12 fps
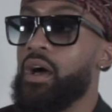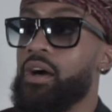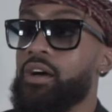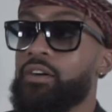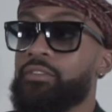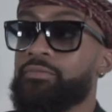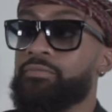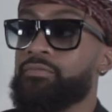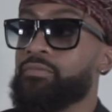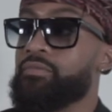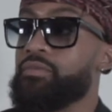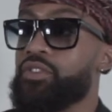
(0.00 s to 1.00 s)
um,
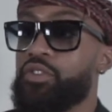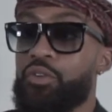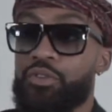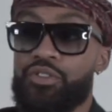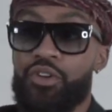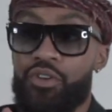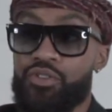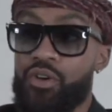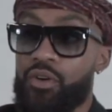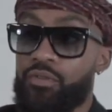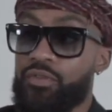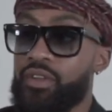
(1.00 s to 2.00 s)
it starts
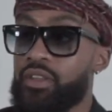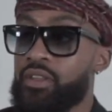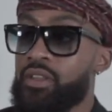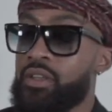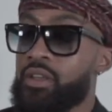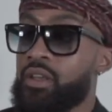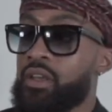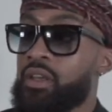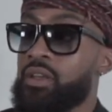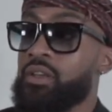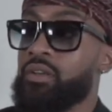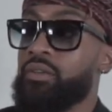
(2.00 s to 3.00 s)
off with
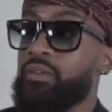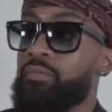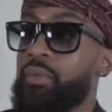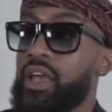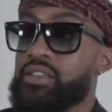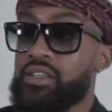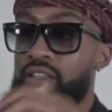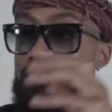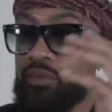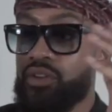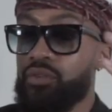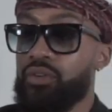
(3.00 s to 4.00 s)
basically
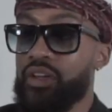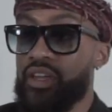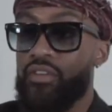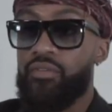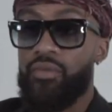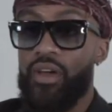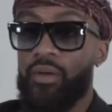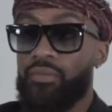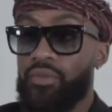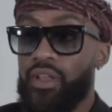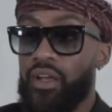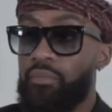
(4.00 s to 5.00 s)
me doing a giveaway. I'm
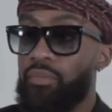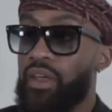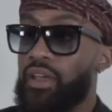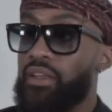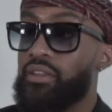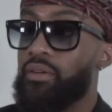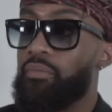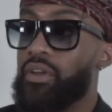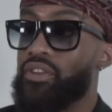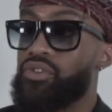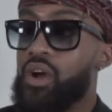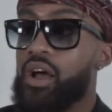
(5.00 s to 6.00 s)
doing like a
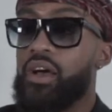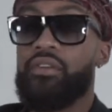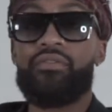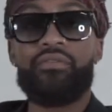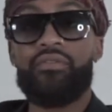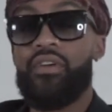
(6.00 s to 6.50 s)
big drive,